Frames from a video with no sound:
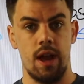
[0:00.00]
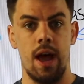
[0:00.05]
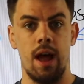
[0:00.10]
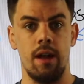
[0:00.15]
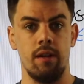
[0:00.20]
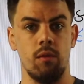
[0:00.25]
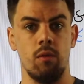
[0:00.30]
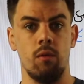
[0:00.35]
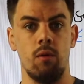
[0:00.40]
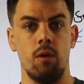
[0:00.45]

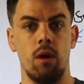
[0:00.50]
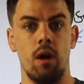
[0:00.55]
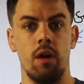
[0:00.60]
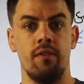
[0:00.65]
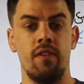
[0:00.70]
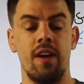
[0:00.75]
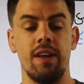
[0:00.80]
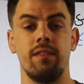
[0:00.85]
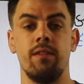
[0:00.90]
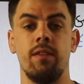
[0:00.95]
And
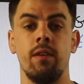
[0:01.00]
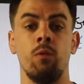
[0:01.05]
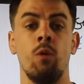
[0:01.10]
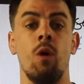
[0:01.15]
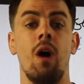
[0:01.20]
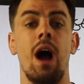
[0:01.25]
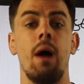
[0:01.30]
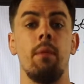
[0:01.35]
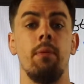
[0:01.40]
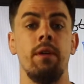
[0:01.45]
effectively
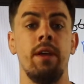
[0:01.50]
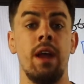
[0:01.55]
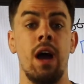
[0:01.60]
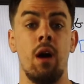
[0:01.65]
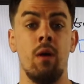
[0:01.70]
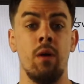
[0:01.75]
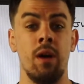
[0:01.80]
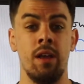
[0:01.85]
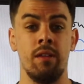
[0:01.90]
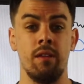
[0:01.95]
what happened
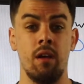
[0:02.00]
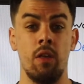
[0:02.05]
now is,